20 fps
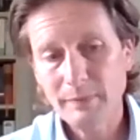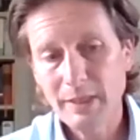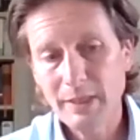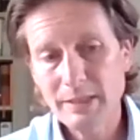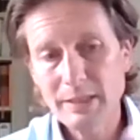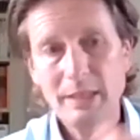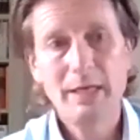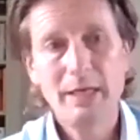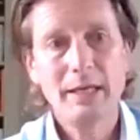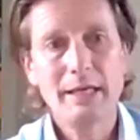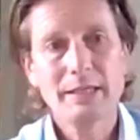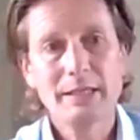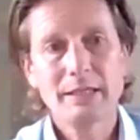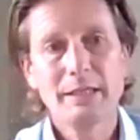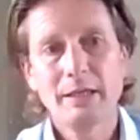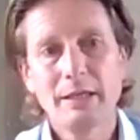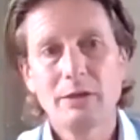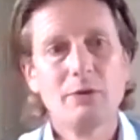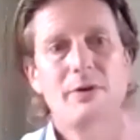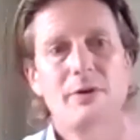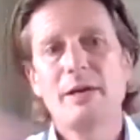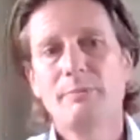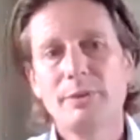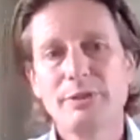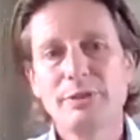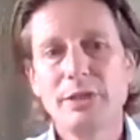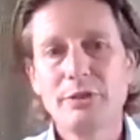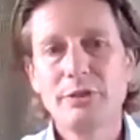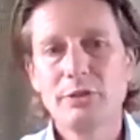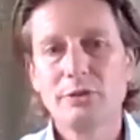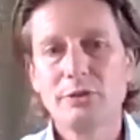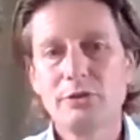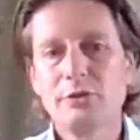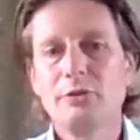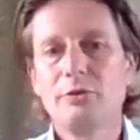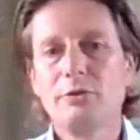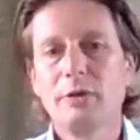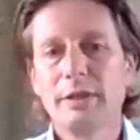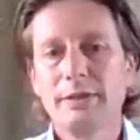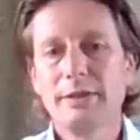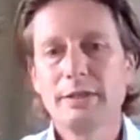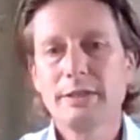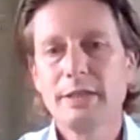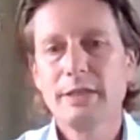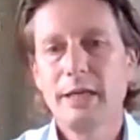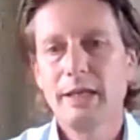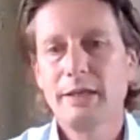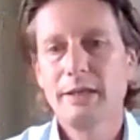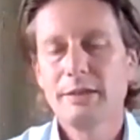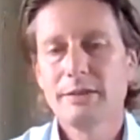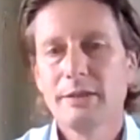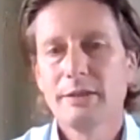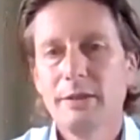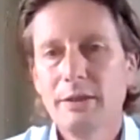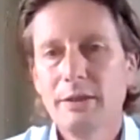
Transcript: is in a great position to understand